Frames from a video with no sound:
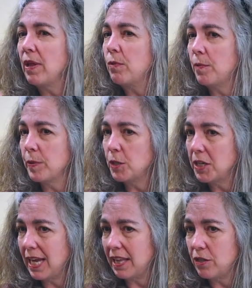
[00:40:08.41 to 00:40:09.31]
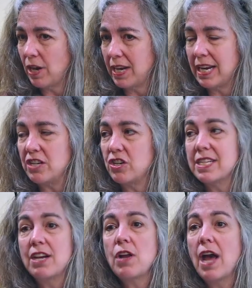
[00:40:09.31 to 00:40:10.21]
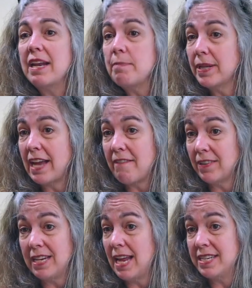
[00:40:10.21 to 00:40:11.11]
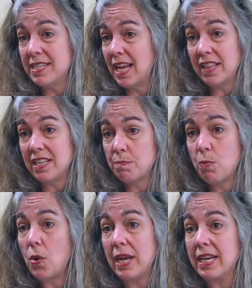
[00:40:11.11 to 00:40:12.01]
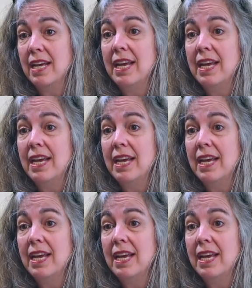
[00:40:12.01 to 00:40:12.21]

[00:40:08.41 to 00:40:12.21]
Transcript: Like when we're looking at the United Nations, they're not a benevolent entity at this point.